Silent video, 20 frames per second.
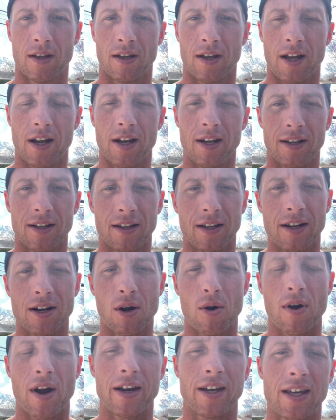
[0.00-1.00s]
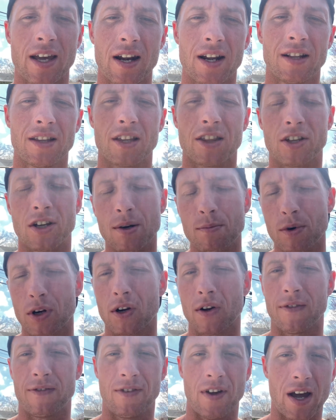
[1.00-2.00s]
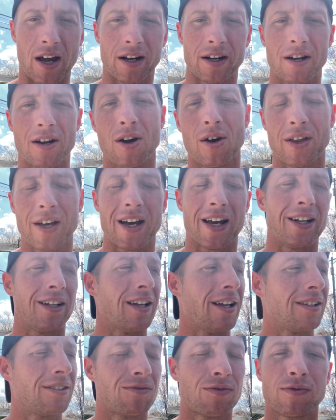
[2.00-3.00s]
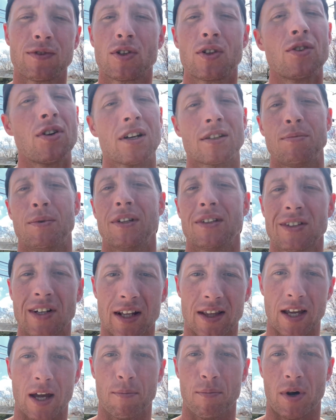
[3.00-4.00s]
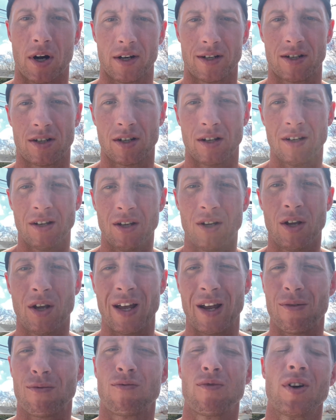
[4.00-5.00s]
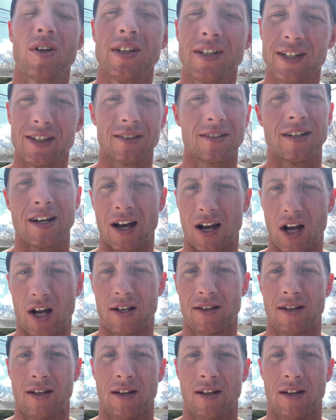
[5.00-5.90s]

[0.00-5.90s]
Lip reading: And it, you know, I get it, the thermic effect and all that. Trust me, it's not that much. It really is not.